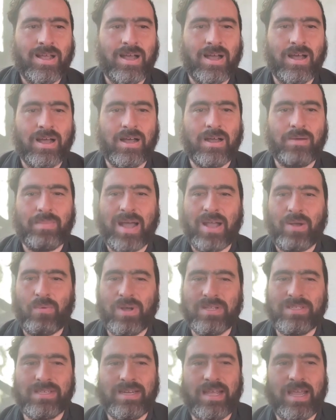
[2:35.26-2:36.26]
Um, I
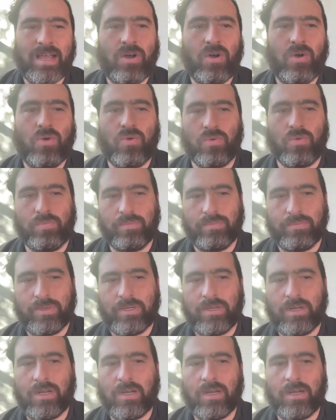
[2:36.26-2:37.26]
wasn't at home,
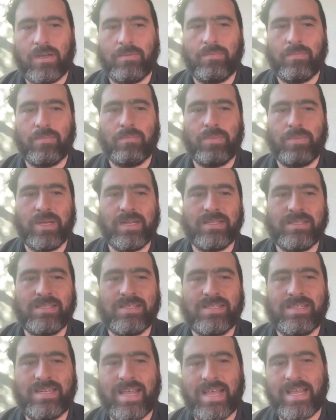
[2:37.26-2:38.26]
um, but
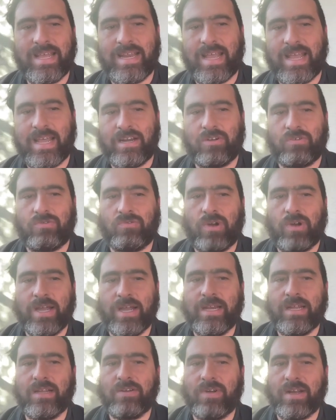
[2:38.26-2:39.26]
instead at a
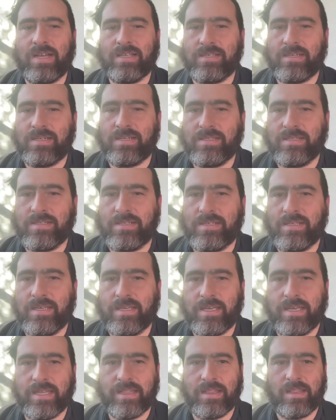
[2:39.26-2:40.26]
writing
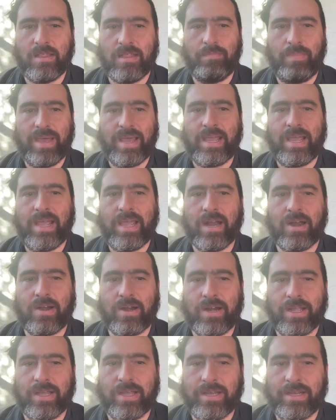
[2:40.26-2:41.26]
residency in the Bay
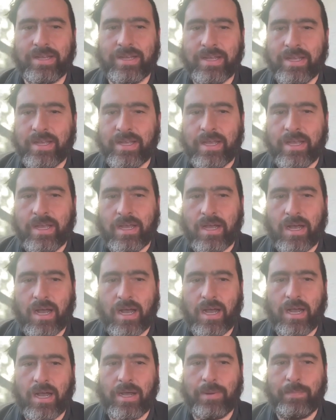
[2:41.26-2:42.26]
Area.
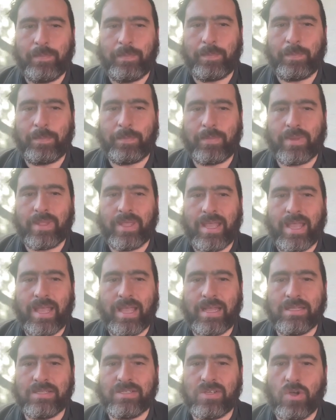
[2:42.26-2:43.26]
Um,
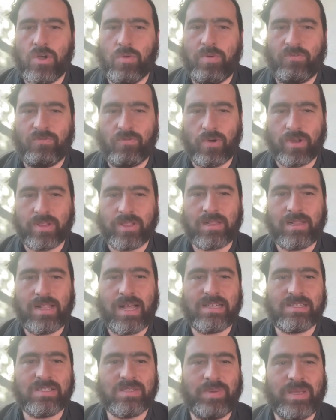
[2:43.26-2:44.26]
and so before the
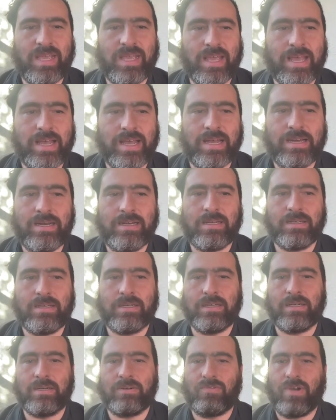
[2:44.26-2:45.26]
class began,
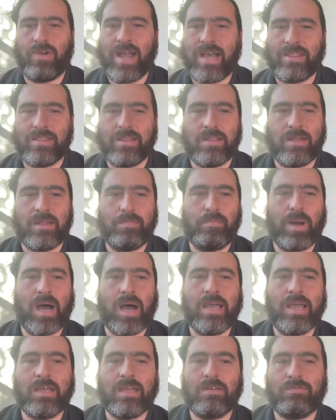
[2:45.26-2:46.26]
uh, rather than
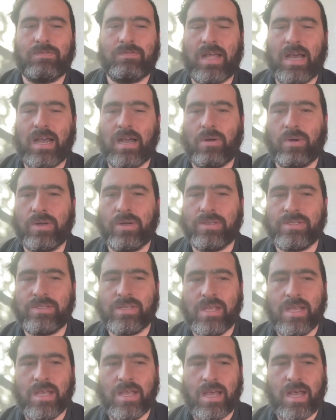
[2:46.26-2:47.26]
buying flowers,
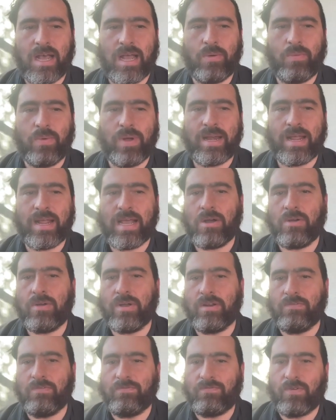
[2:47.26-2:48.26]
I went out
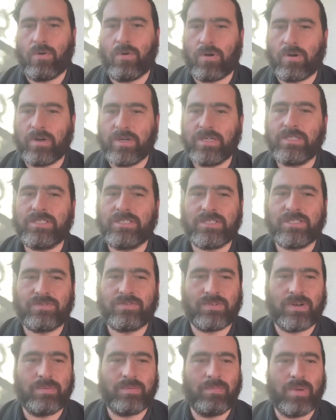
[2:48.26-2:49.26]
and foraged
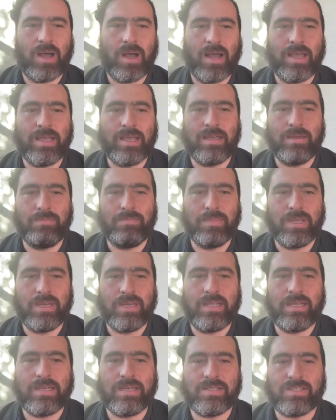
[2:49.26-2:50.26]
from my
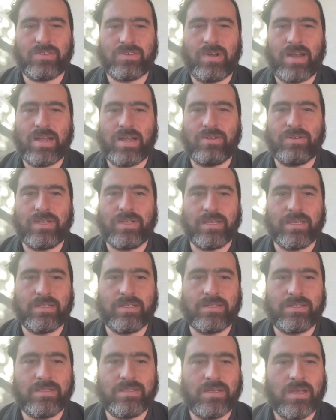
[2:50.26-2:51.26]
immediate
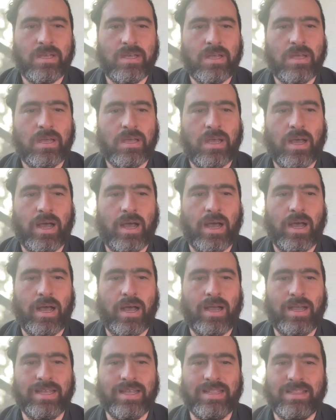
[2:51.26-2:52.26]
surroundings.
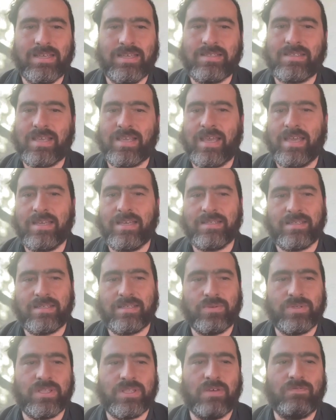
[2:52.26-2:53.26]
Uh, in this case,
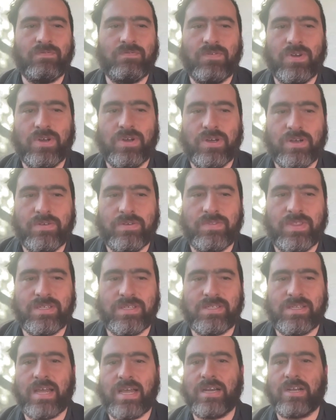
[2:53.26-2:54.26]
it was the foot of the
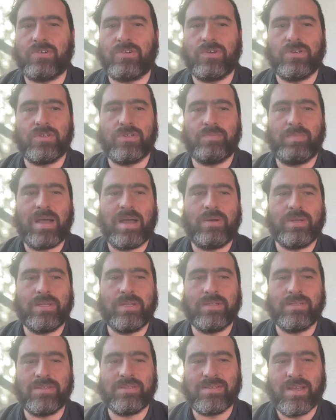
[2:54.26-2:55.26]
Santa Cruz
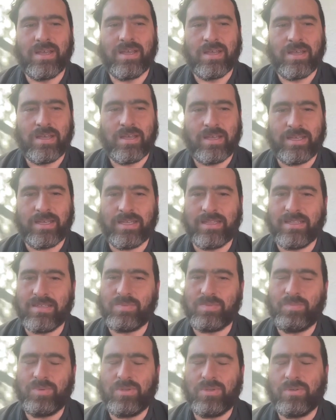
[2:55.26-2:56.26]
Mountains in
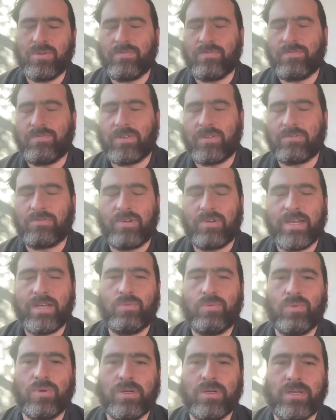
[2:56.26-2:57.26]
this beautiful
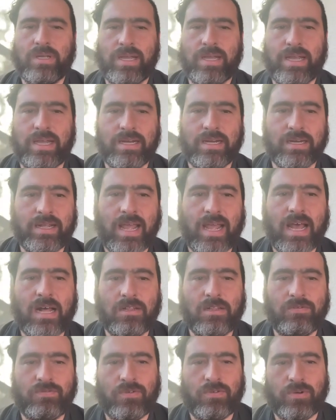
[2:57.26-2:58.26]
redwood and
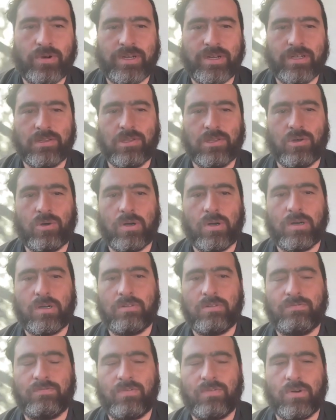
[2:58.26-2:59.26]
California
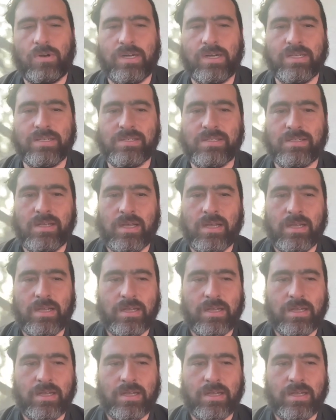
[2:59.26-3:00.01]
laurel forest,